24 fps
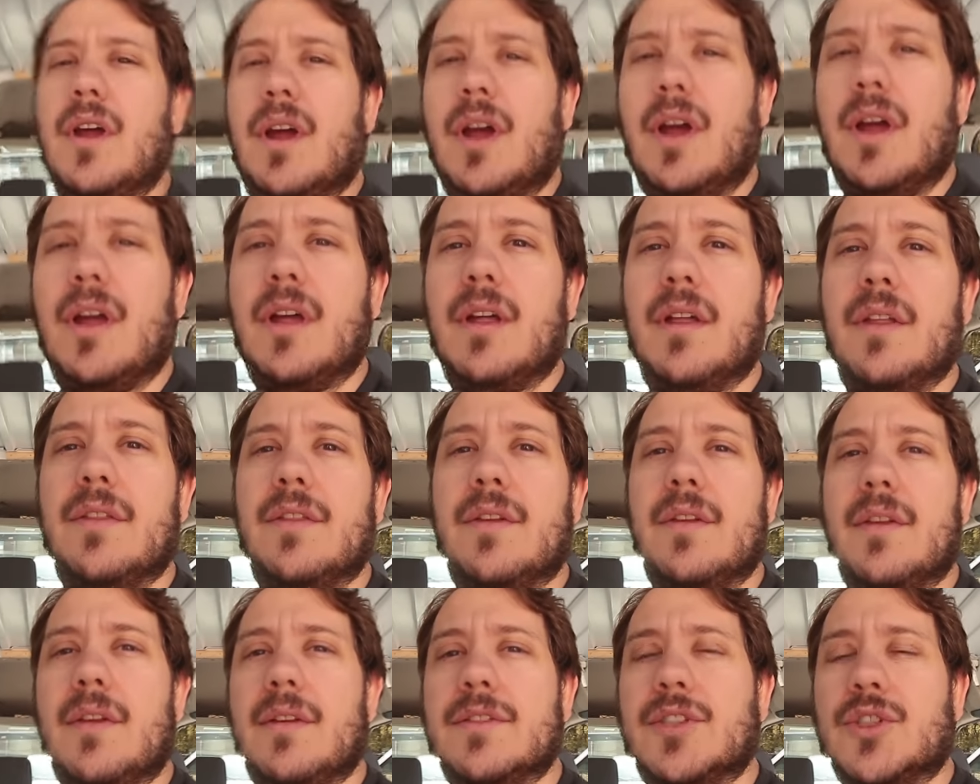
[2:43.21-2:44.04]
uh,
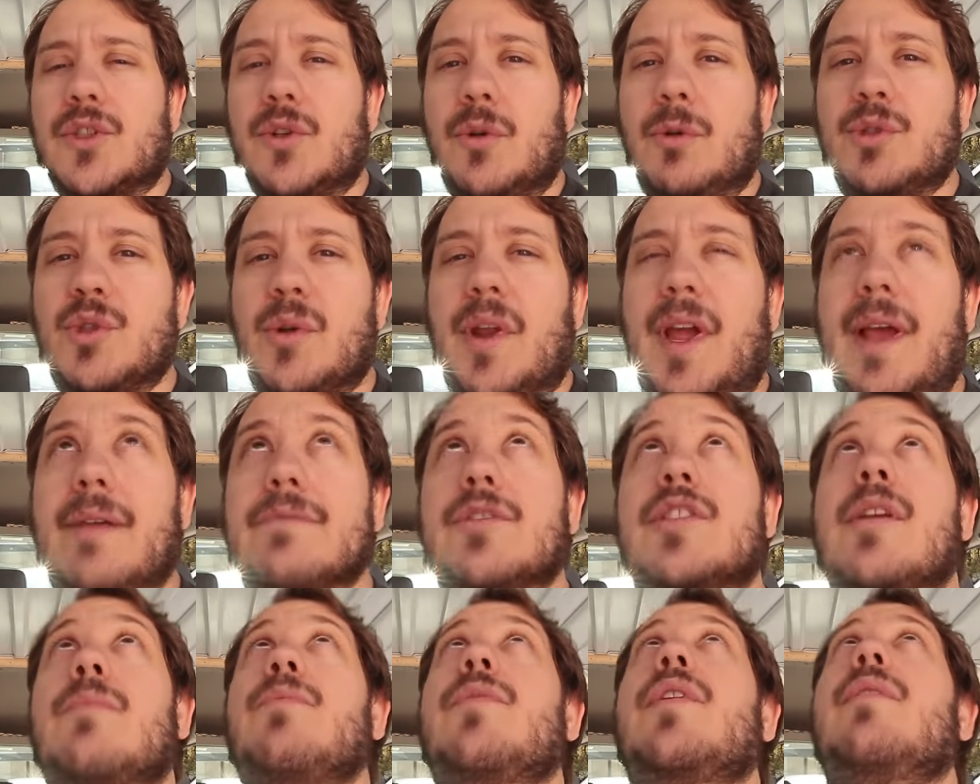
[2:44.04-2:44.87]
the screws would have
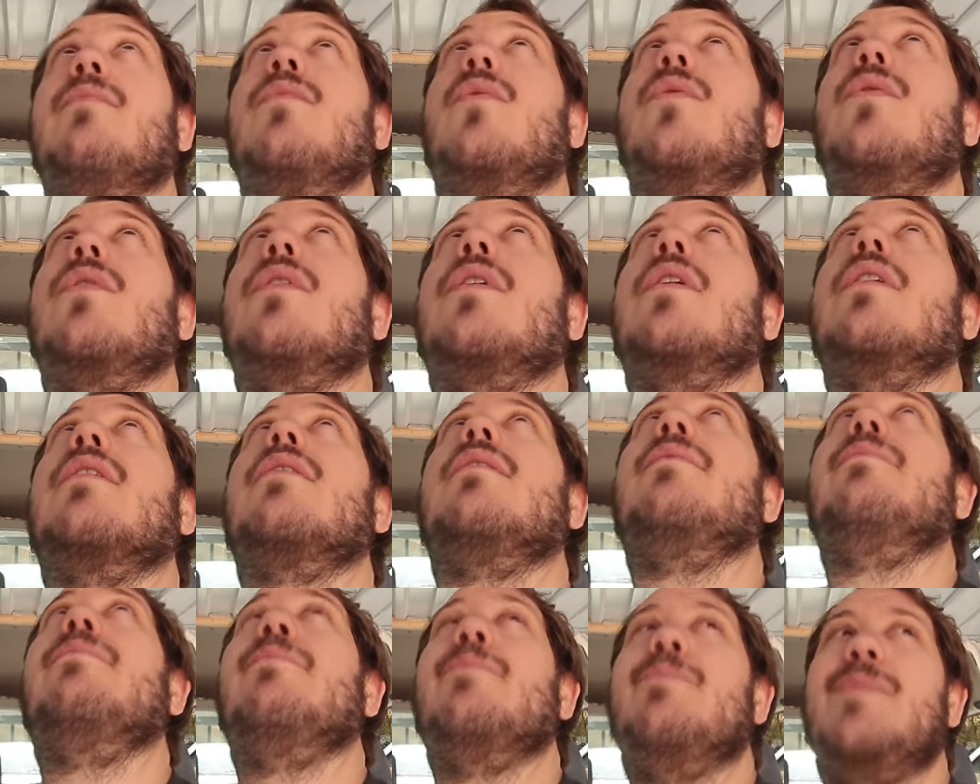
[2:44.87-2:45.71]
something more
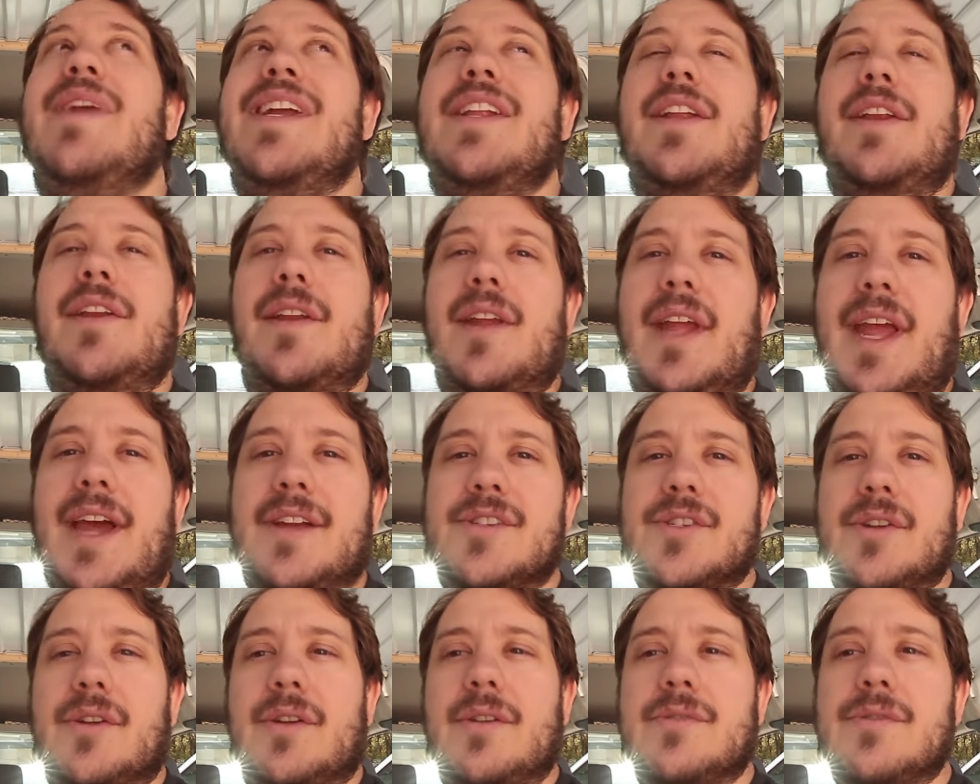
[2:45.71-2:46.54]
meaty to
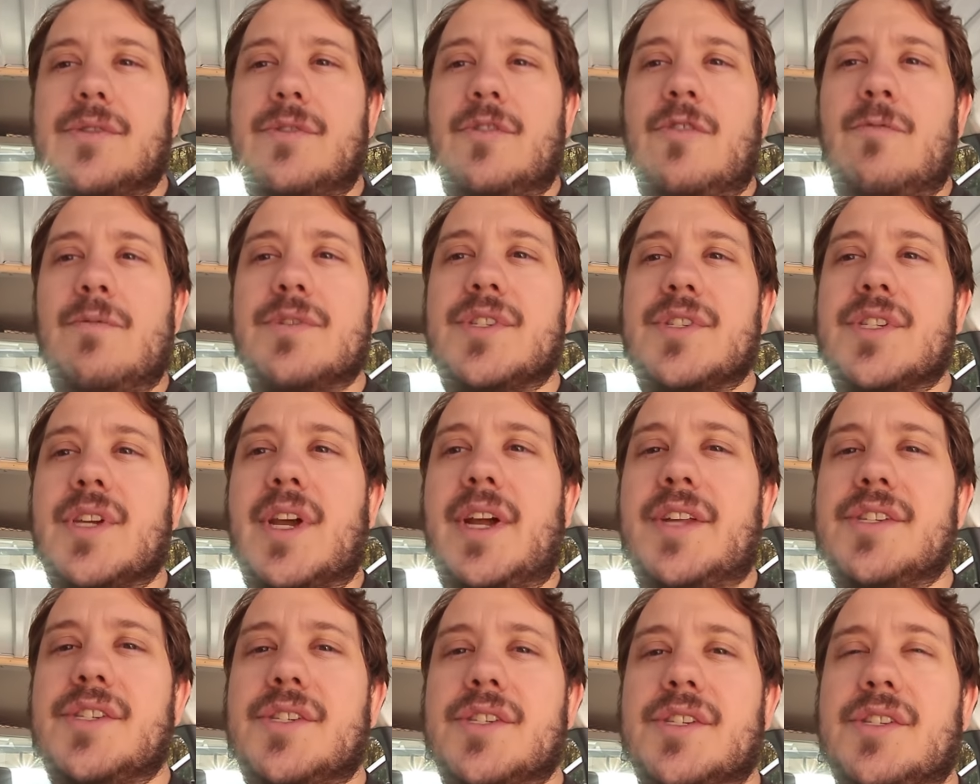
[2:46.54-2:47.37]
catch onto
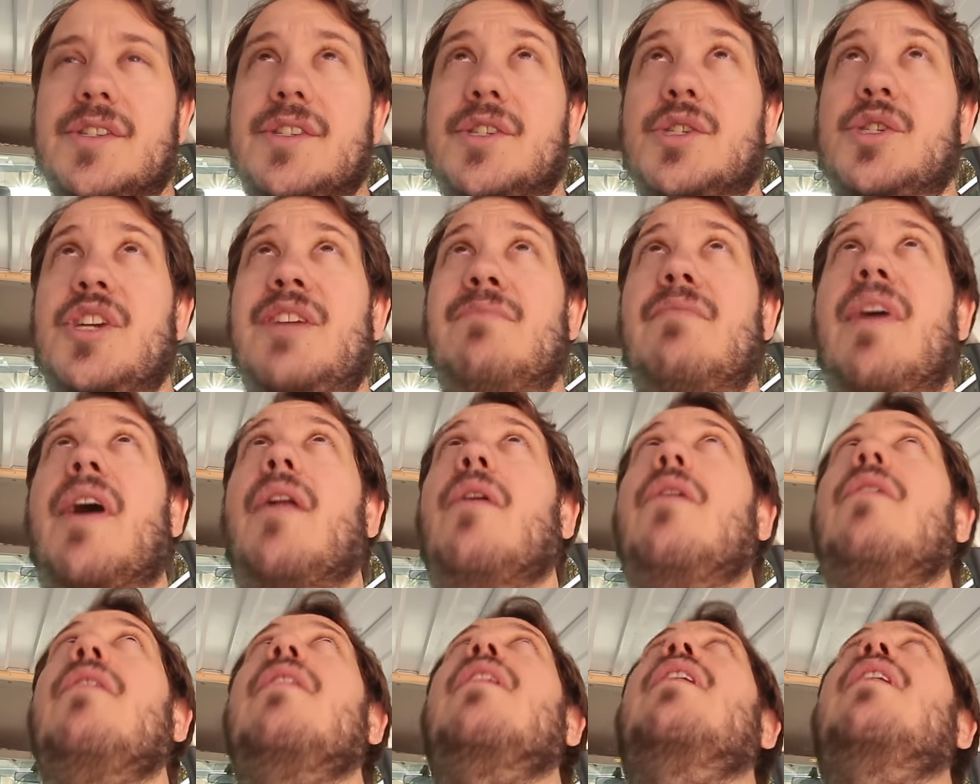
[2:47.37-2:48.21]
besides just the sheet metal.